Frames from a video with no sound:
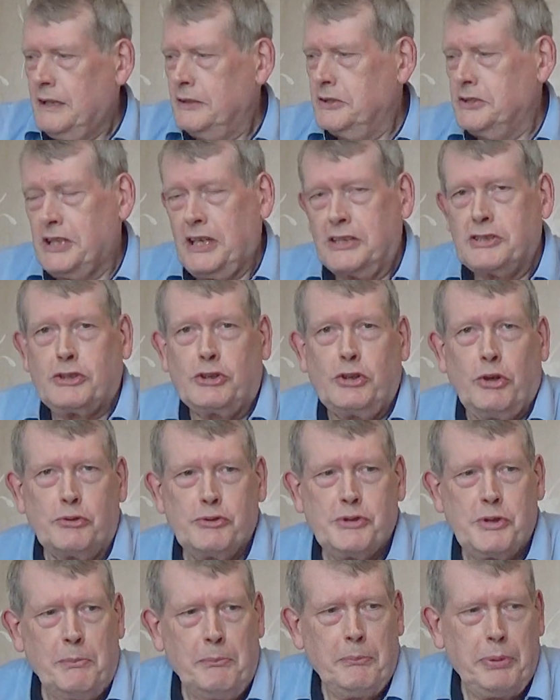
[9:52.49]
Just
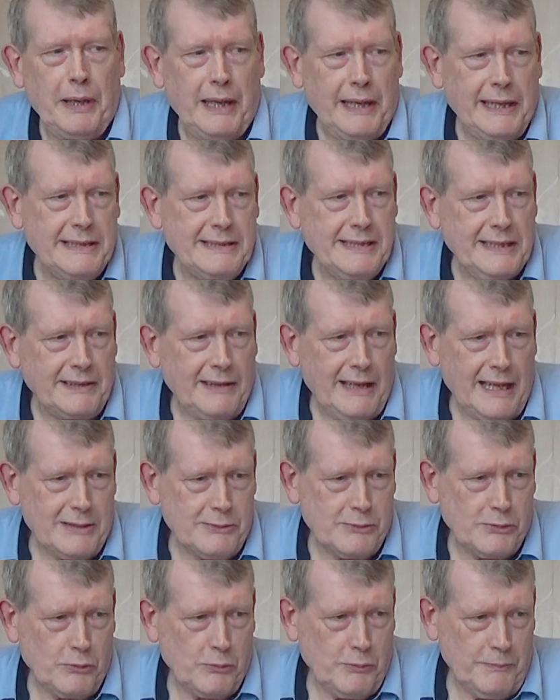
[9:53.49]
contemplating,
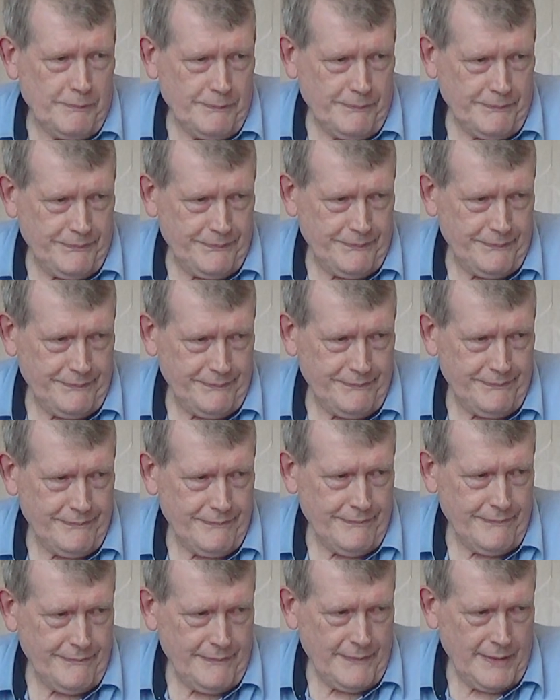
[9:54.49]
that's all,
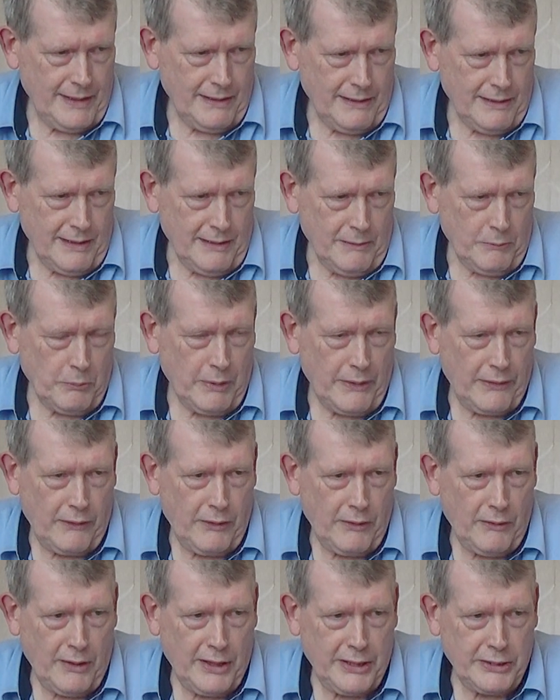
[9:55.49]

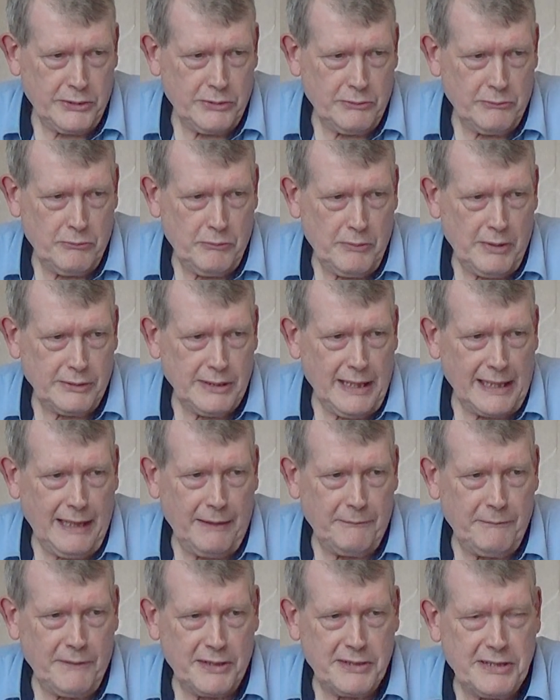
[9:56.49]
whether I should
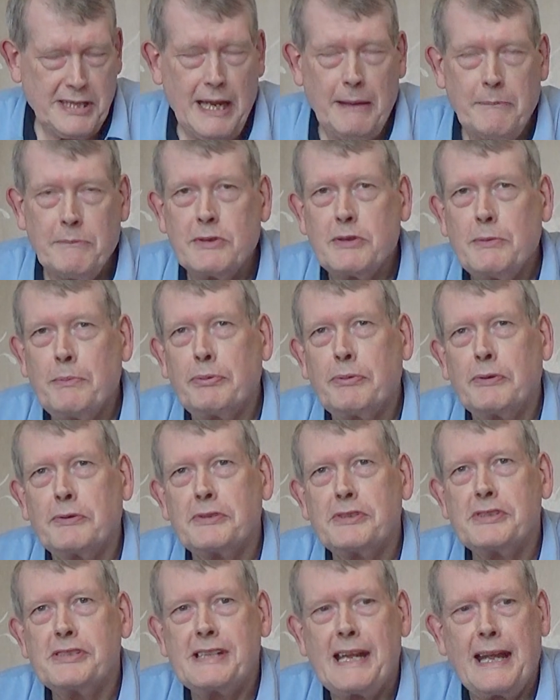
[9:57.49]
even attempt to put
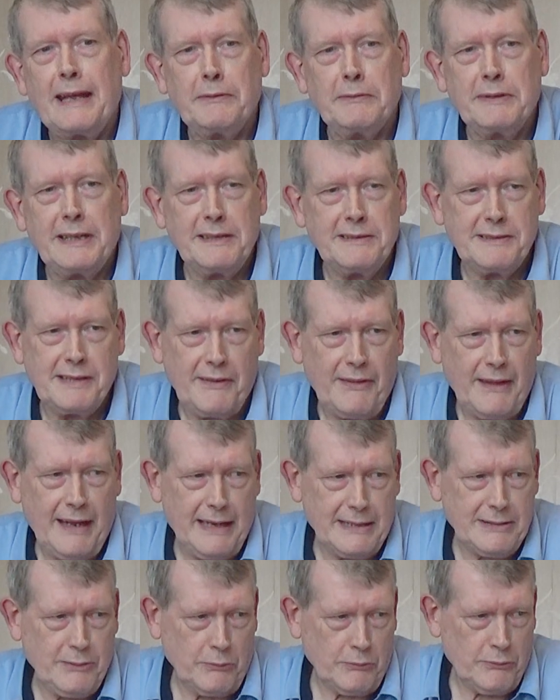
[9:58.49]
sound into
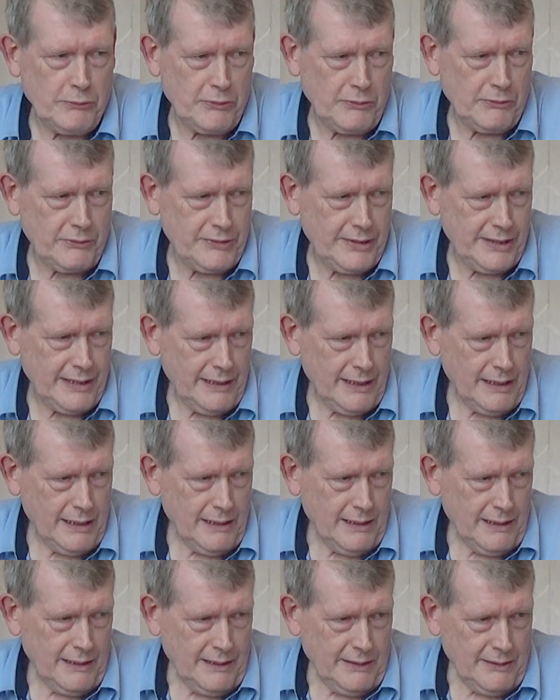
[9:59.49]
that or not.
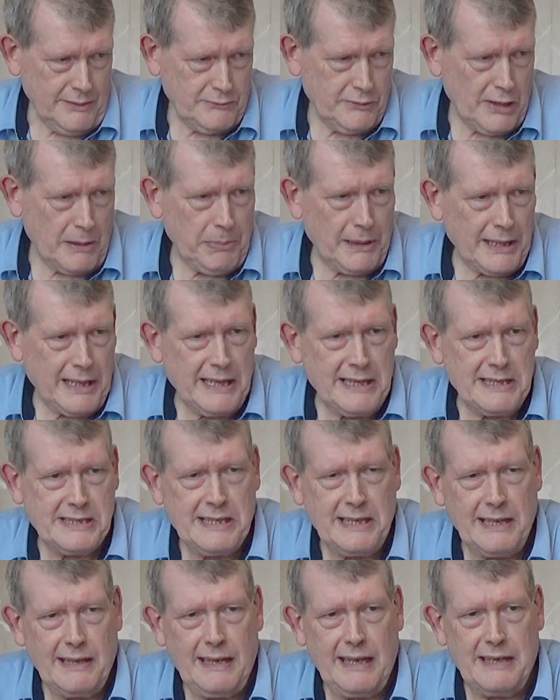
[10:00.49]
Trouble
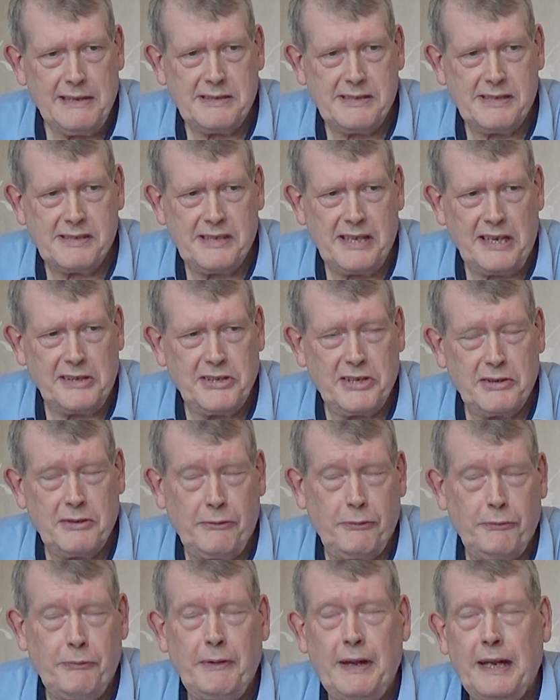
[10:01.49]
is, it's such an
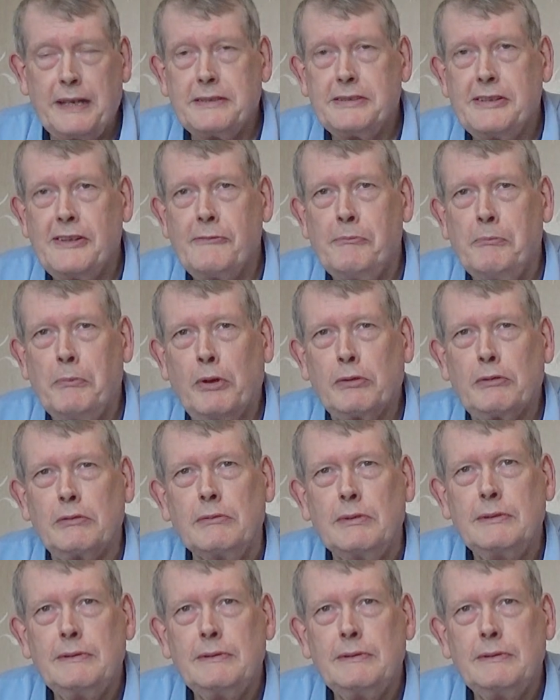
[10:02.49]
effective model,